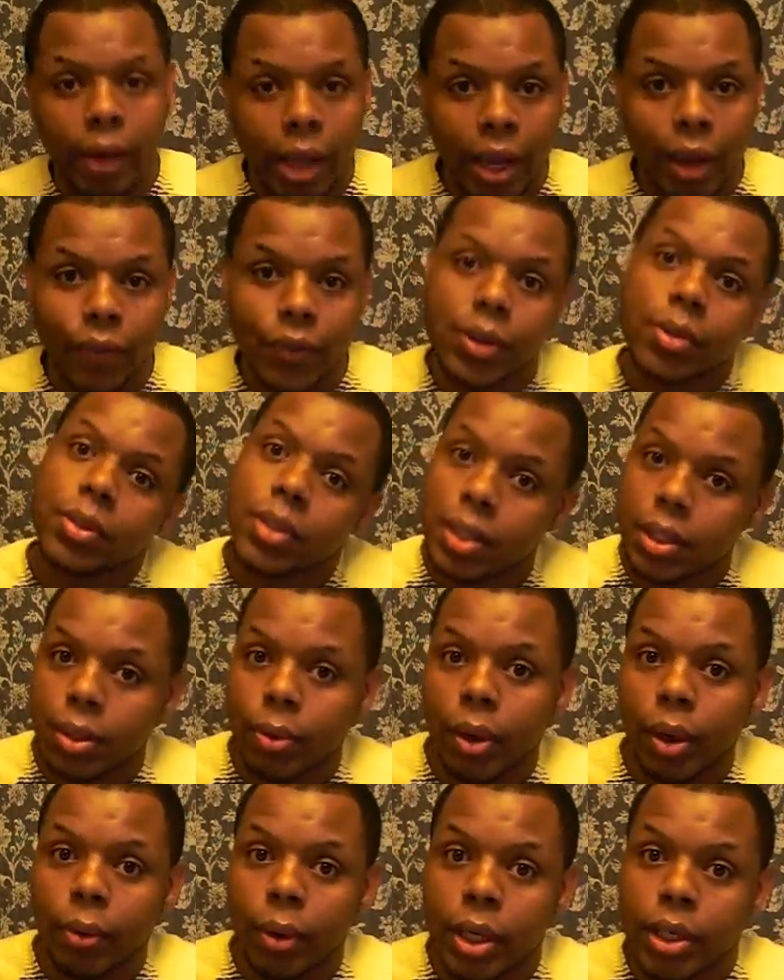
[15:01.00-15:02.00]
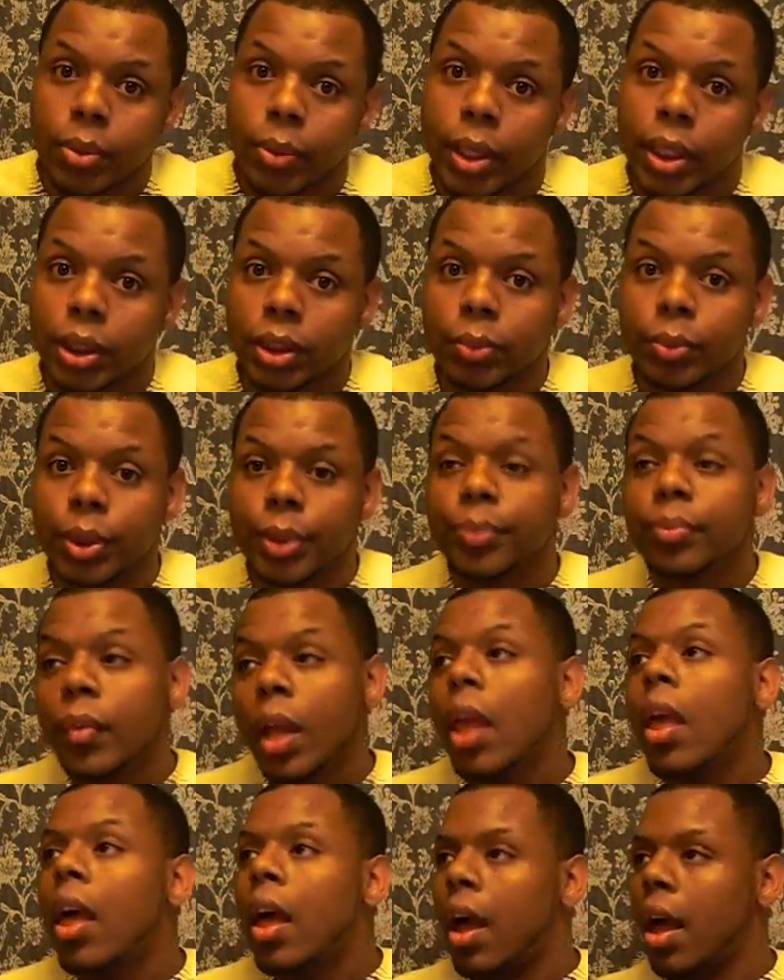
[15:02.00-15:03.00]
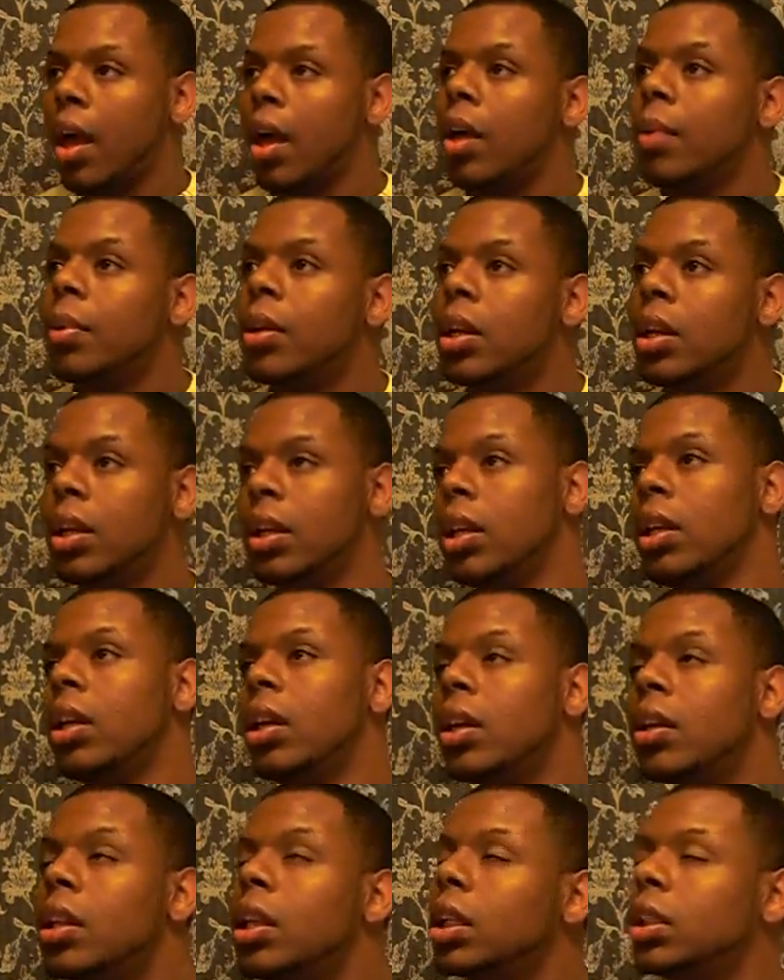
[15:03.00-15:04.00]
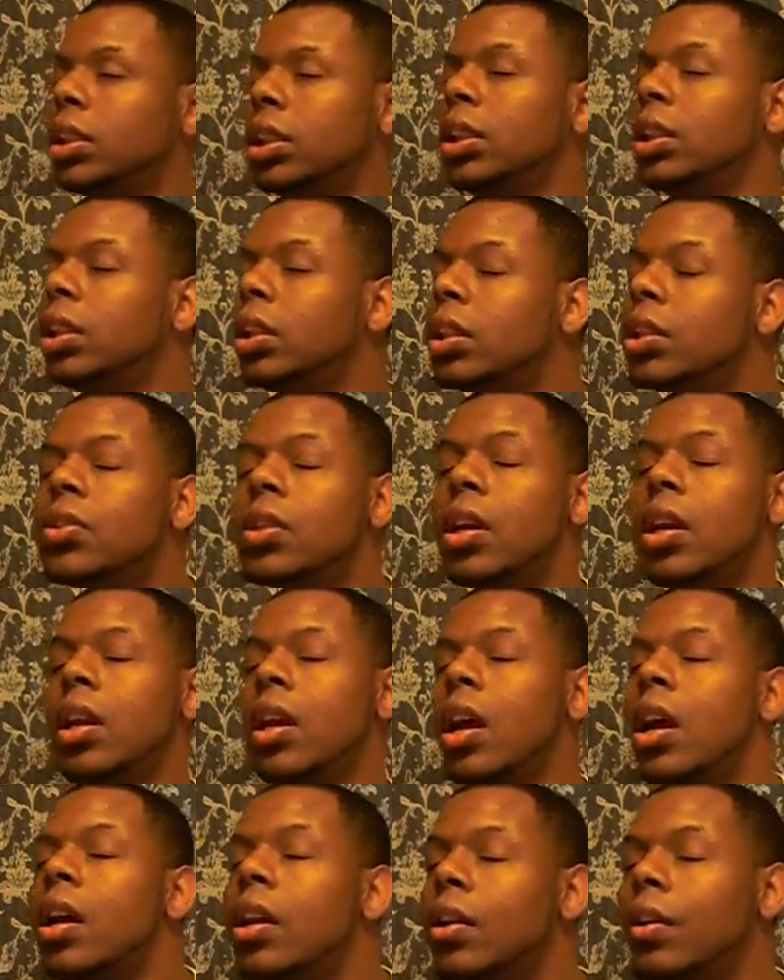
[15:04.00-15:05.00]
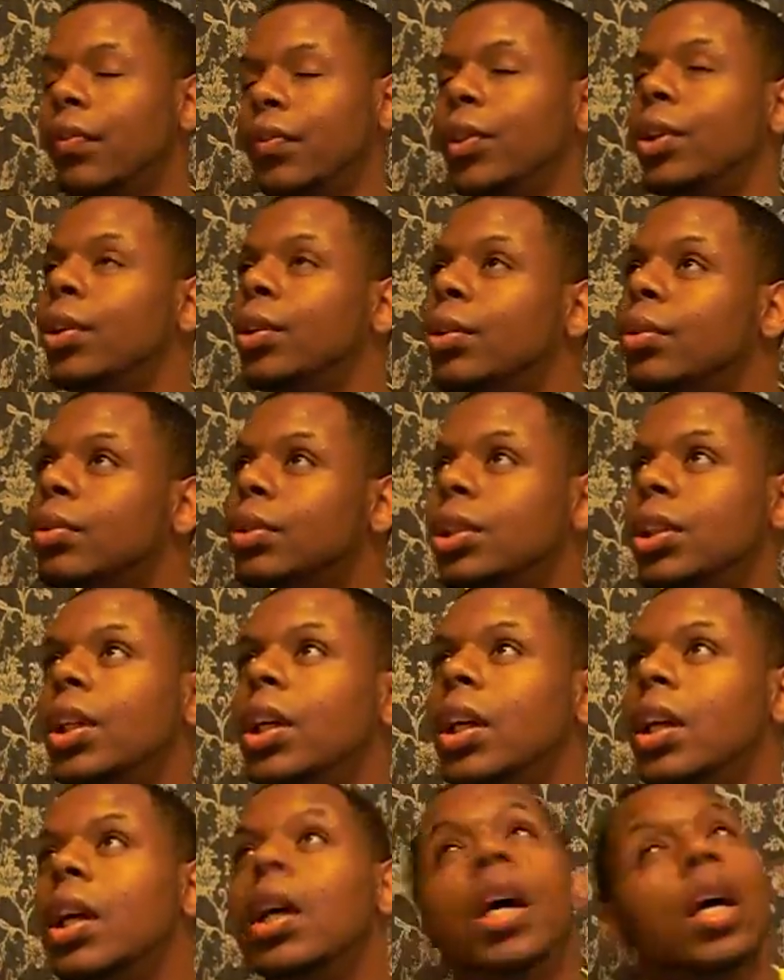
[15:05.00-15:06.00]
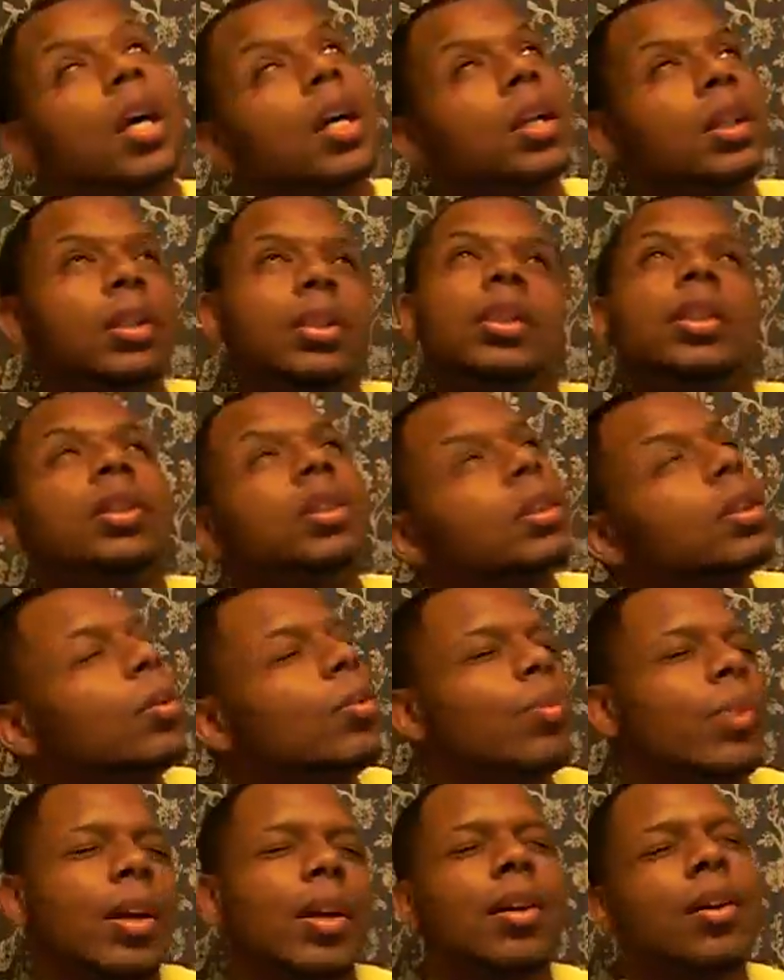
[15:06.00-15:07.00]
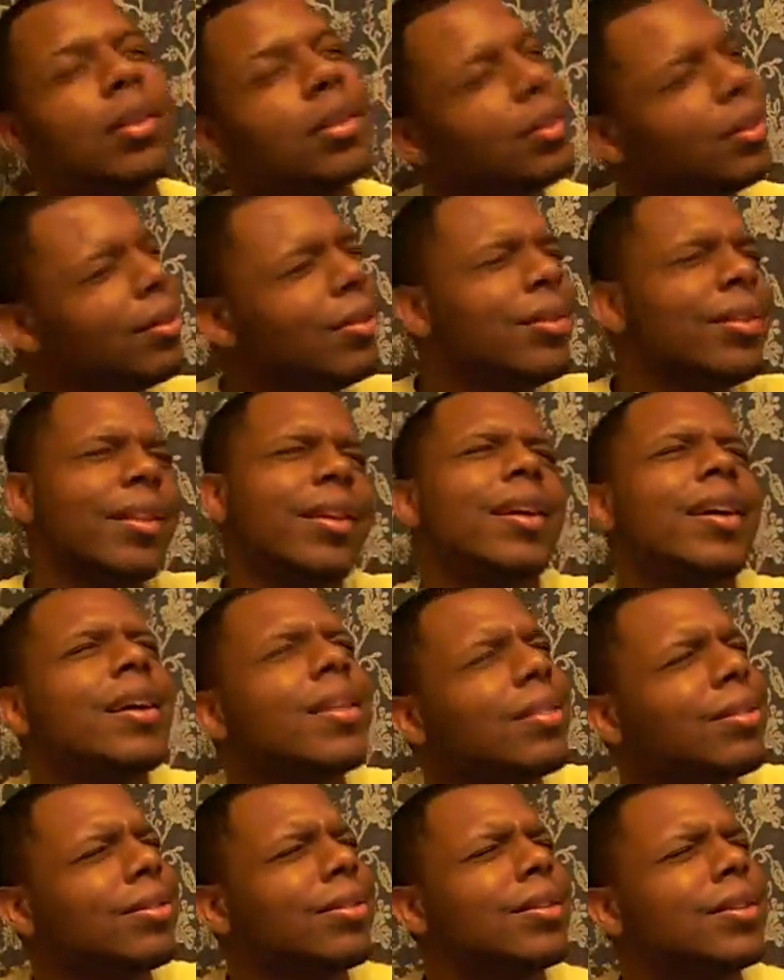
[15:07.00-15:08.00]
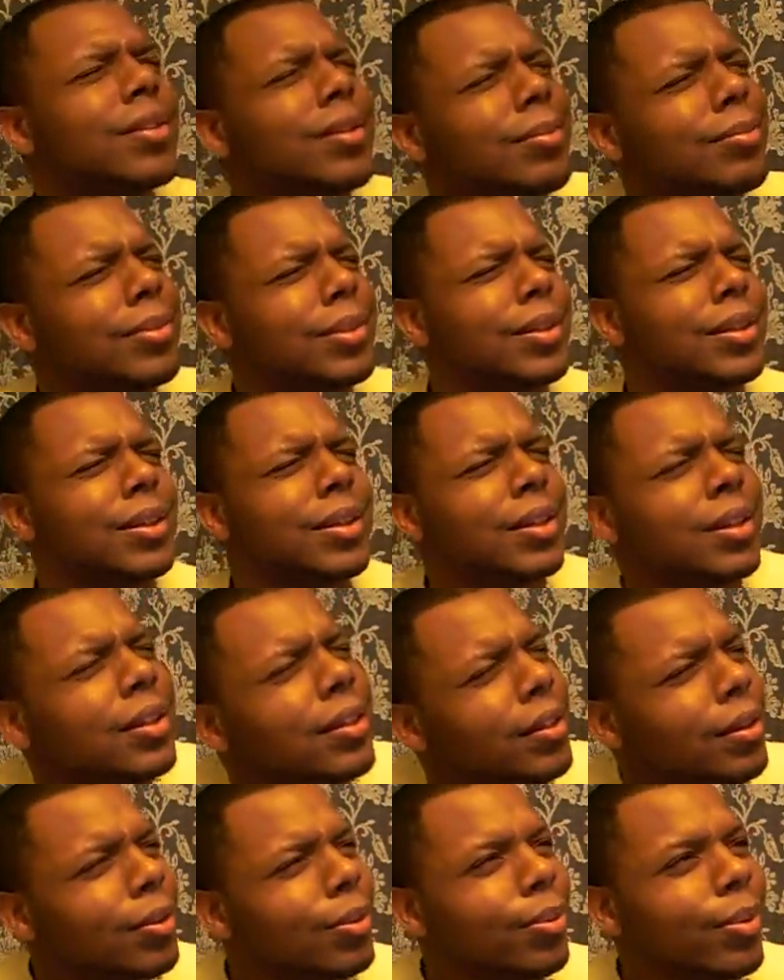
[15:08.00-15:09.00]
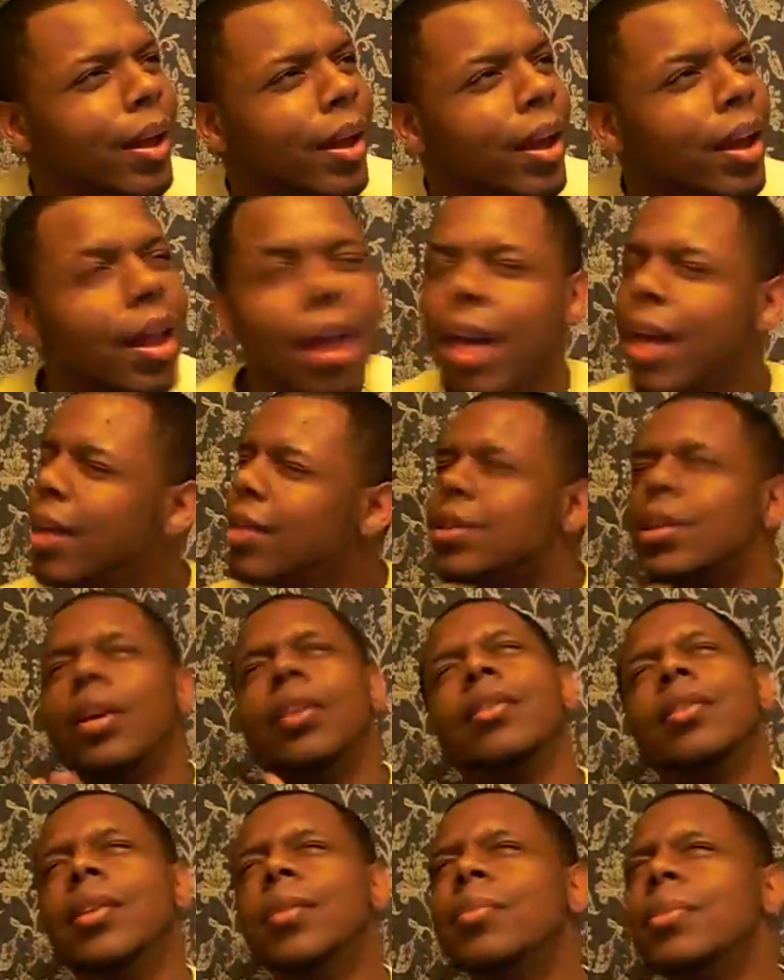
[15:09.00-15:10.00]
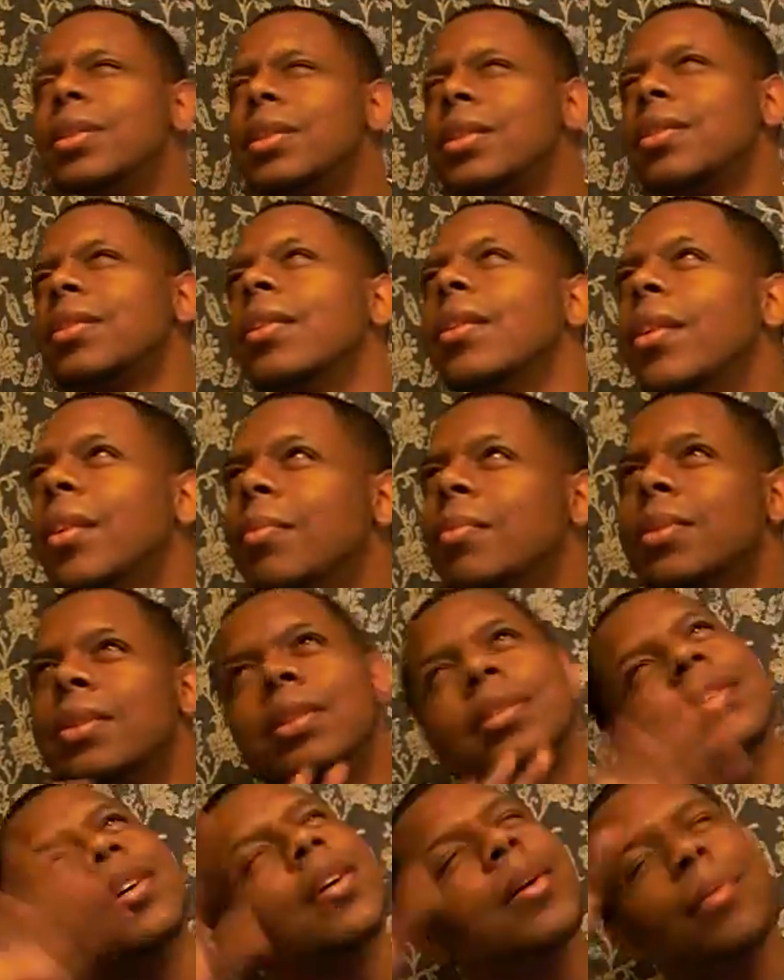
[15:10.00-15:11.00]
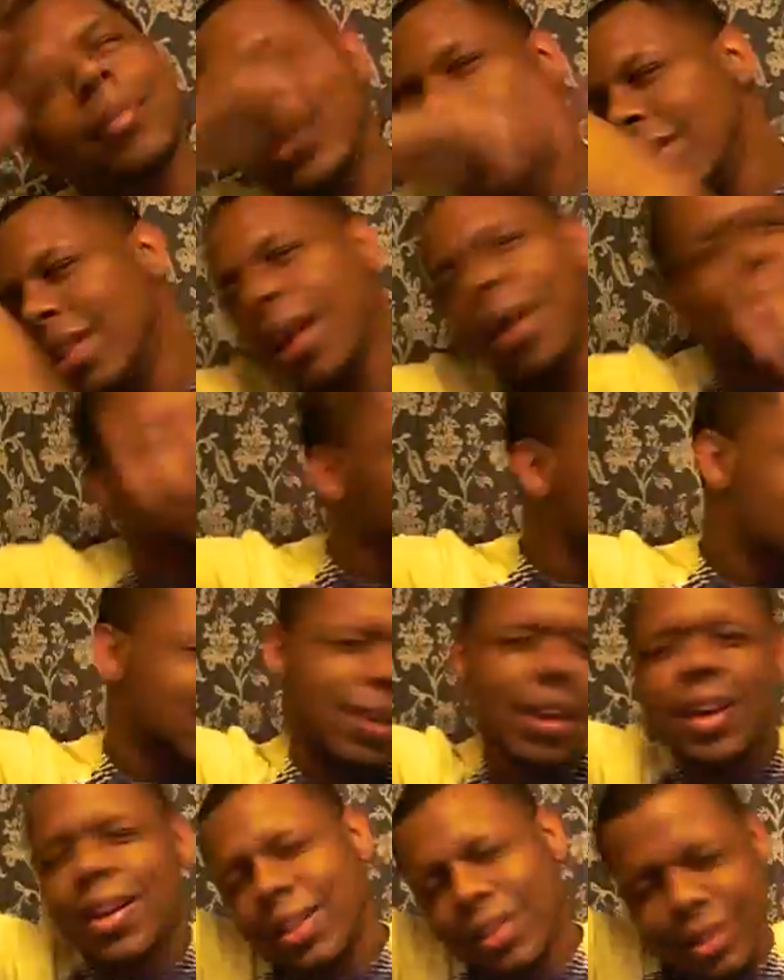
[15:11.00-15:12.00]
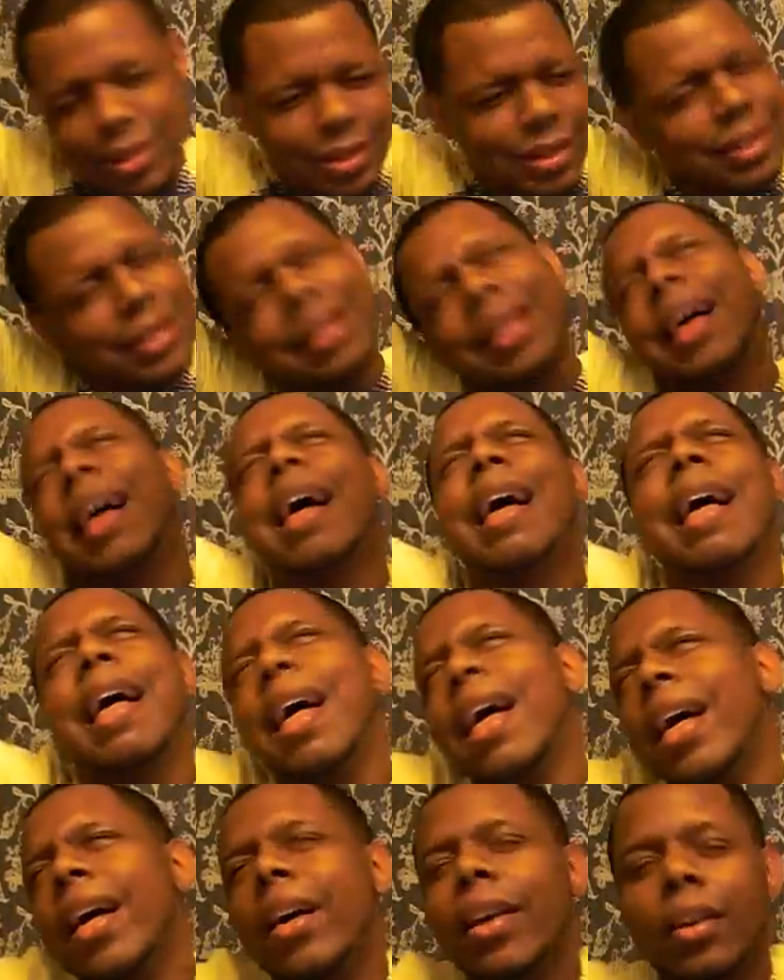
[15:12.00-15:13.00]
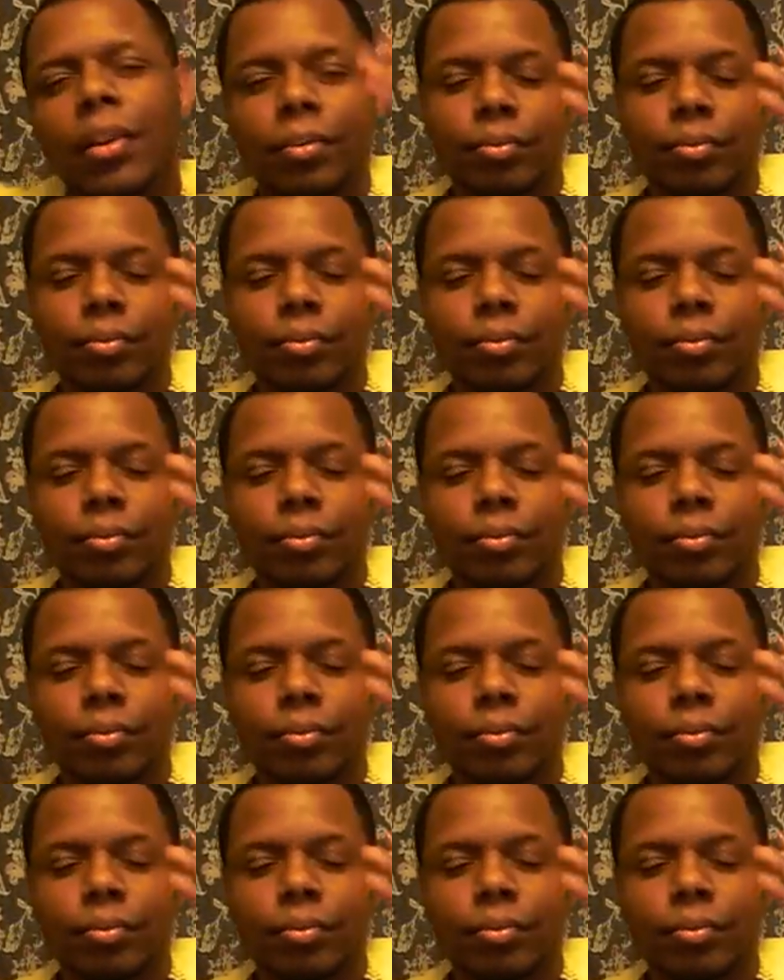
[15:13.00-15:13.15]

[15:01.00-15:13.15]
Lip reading: the aisle for your 6th grade graduation with I believe the children are the future. Teach them well, let them lead the way. Show them something they possess inside.